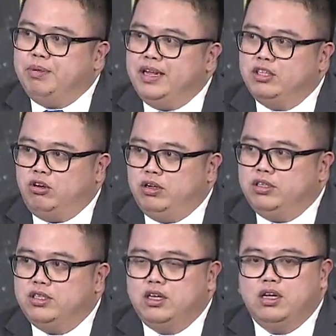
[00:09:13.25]
billion,
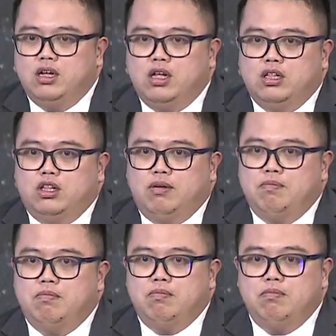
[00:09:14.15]

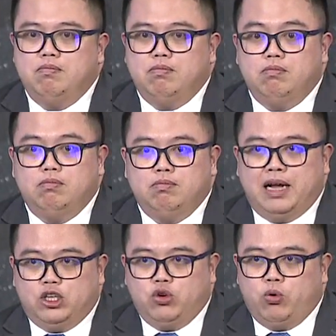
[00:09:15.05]
the
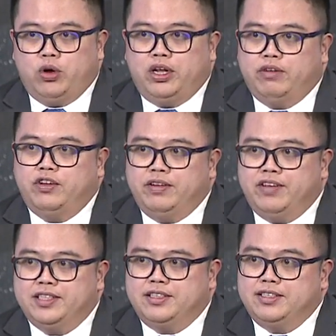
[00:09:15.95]
majority of the
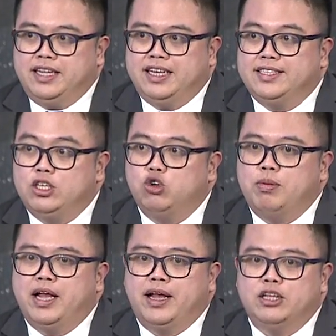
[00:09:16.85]
investors, they are central
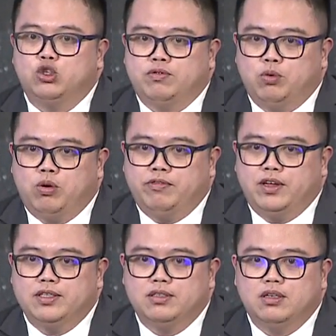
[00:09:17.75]
bank and sovereign wealth
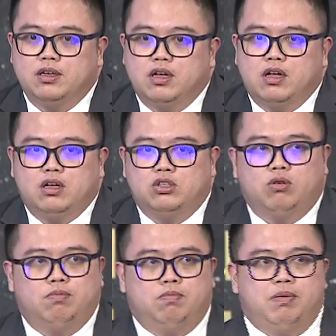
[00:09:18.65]
funds.
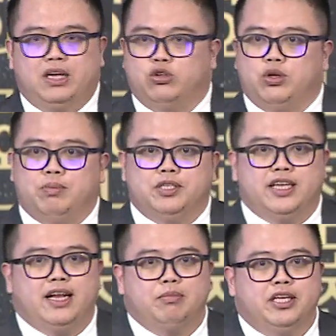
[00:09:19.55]
So Patrick, you have been
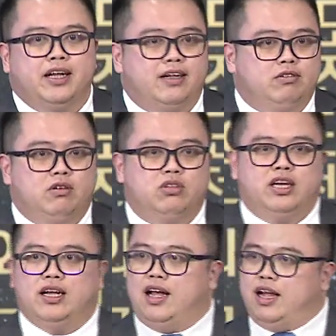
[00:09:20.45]
telling me that, you know,
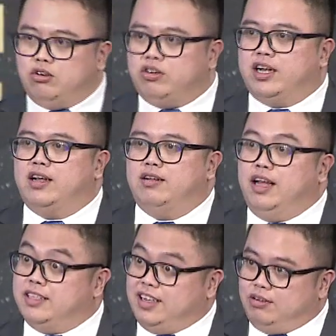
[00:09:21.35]
there are
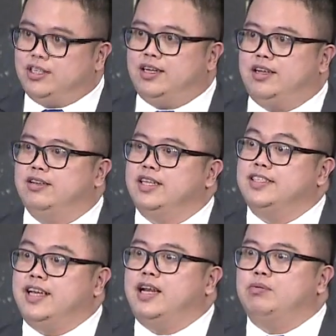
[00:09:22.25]
1,000 accounts they
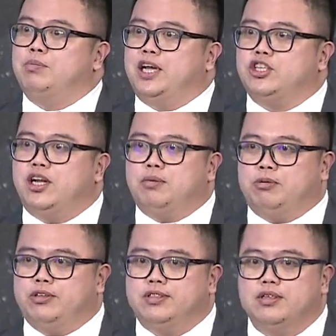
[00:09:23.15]
sign up to buy China
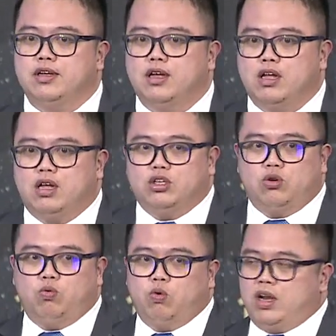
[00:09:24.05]
bonds. So
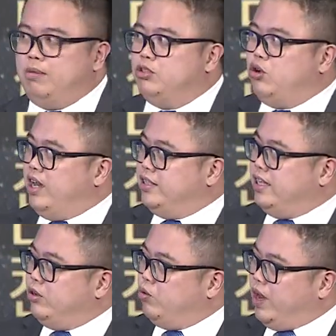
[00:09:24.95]
what I'm trying to
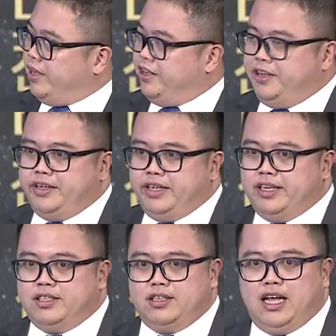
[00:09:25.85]
tell you right here
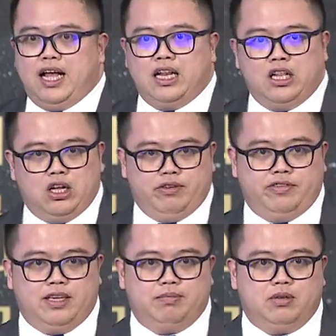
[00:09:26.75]
is a lot of
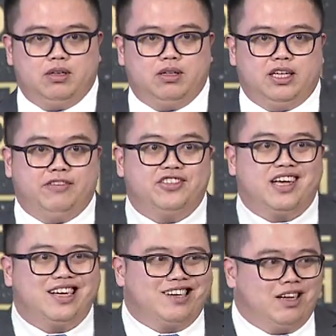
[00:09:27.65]
them, they have
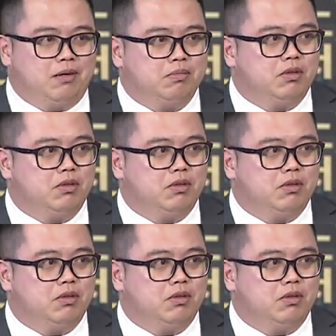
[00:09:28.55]
signed up,